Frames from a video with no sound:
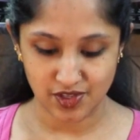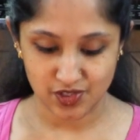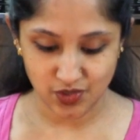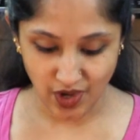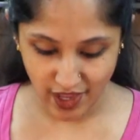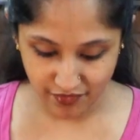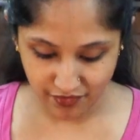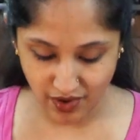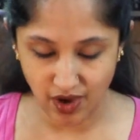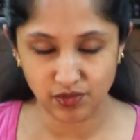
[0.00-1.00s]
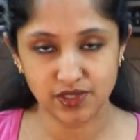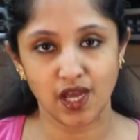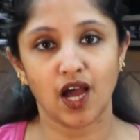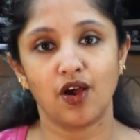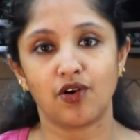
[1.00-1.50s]
So I have browned
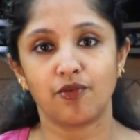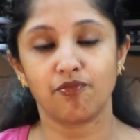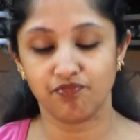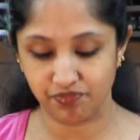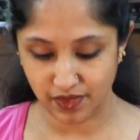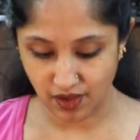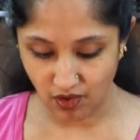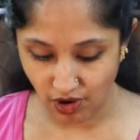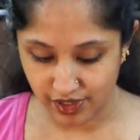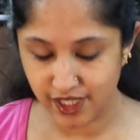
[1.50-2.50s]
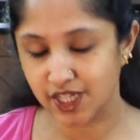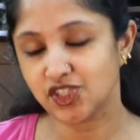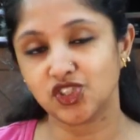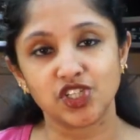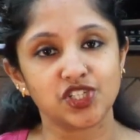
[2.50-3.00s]
our
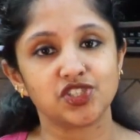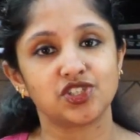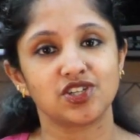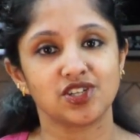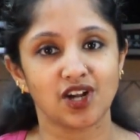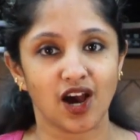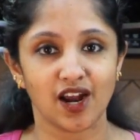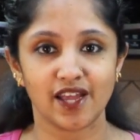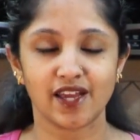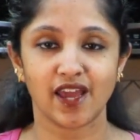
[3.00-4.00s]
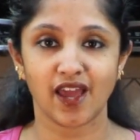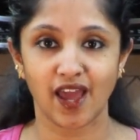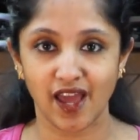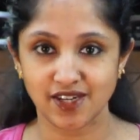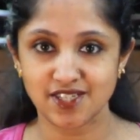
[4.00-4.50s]
onion, ginger, garlic,
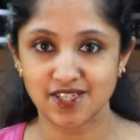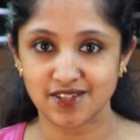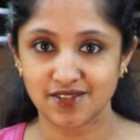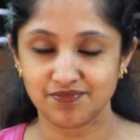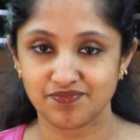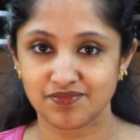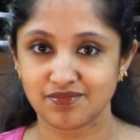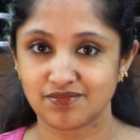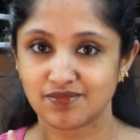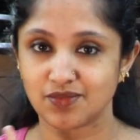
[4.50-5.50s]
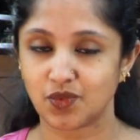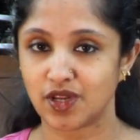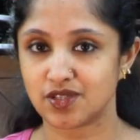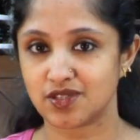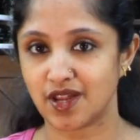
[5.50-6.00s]
and what
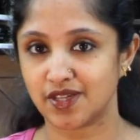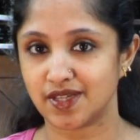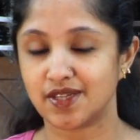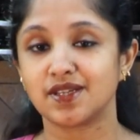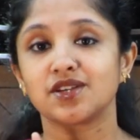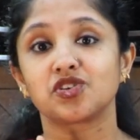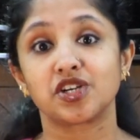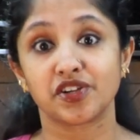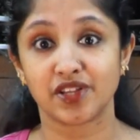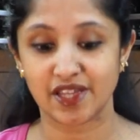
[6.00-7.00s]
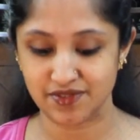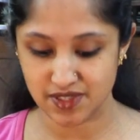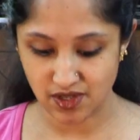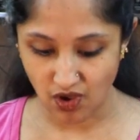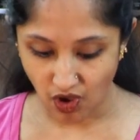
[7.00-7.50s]
else did I did? Curry
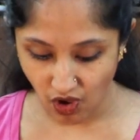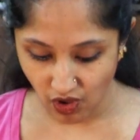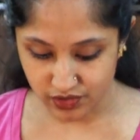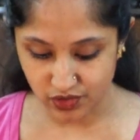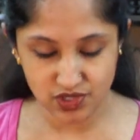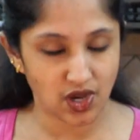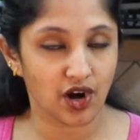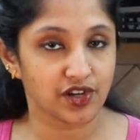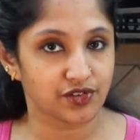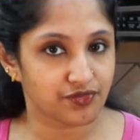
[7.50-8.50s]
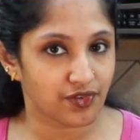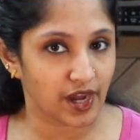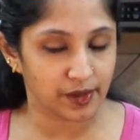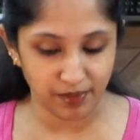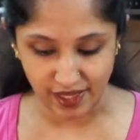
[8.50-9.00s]
leaves. All those are into
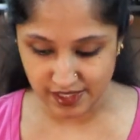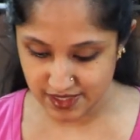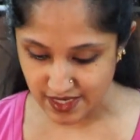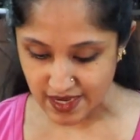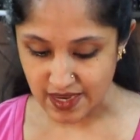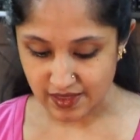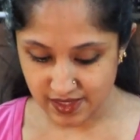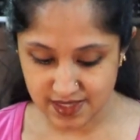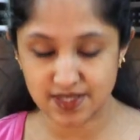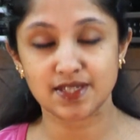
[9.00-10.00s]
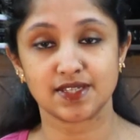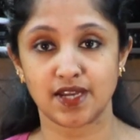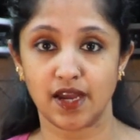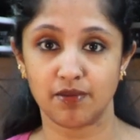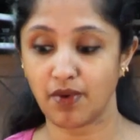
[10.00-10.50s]
fine paste. This is the
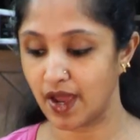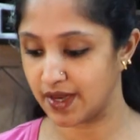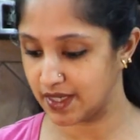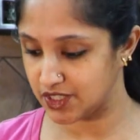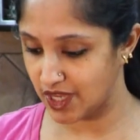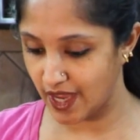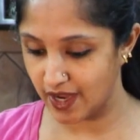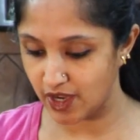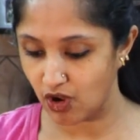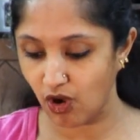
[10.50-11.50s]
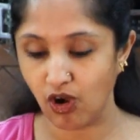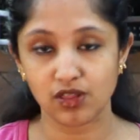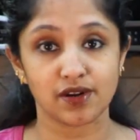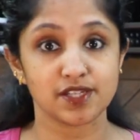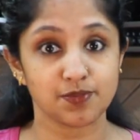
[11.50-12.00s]
time I need to add in
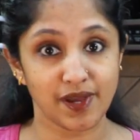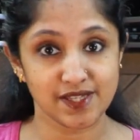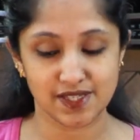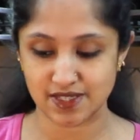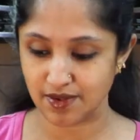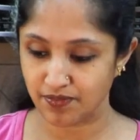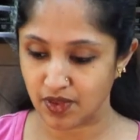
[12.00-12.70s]
all our spices.